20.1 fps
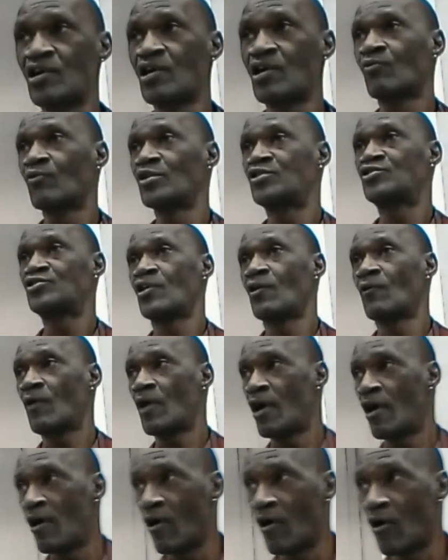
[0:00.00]
with your
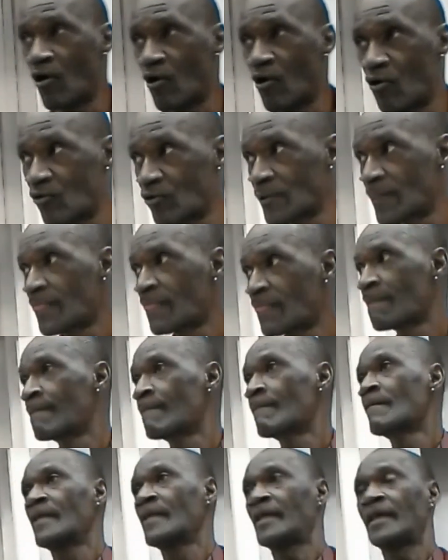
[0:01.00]
own
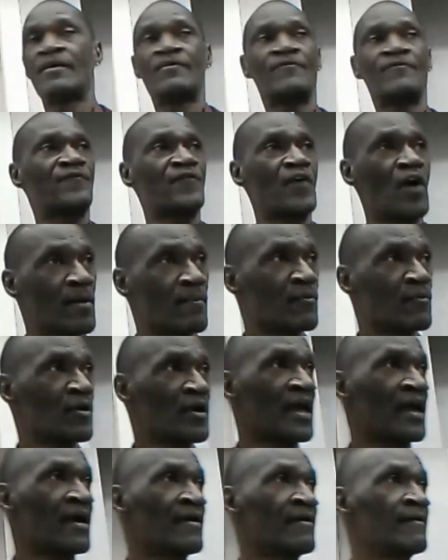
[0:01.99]

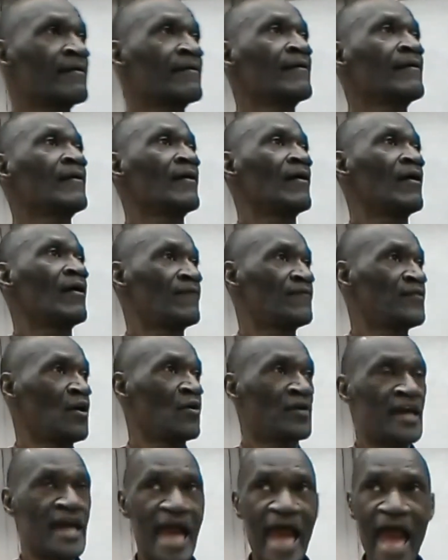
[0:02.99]
infirmary of your
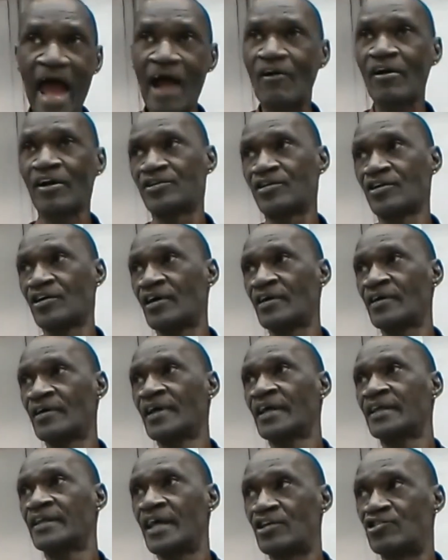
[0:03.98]
character,
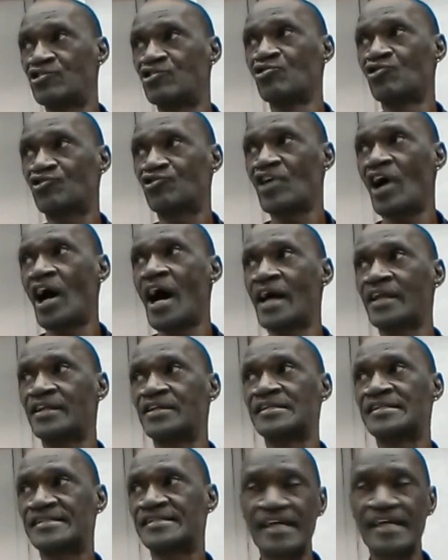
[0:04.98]
that you start to
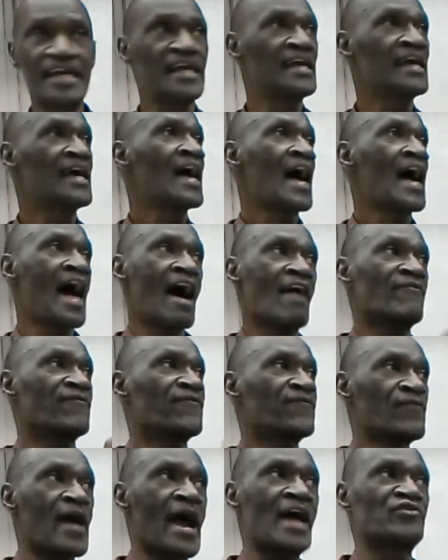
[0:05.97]
see how
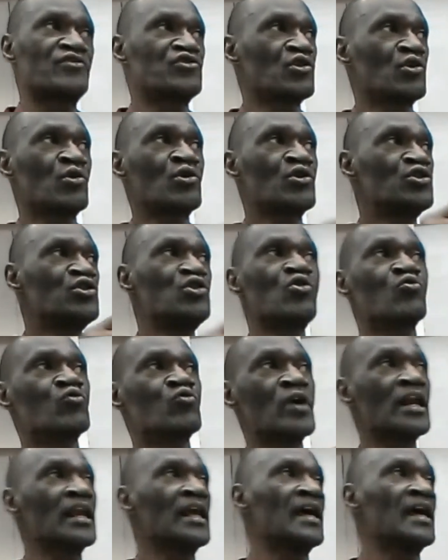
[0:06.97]
fragile you really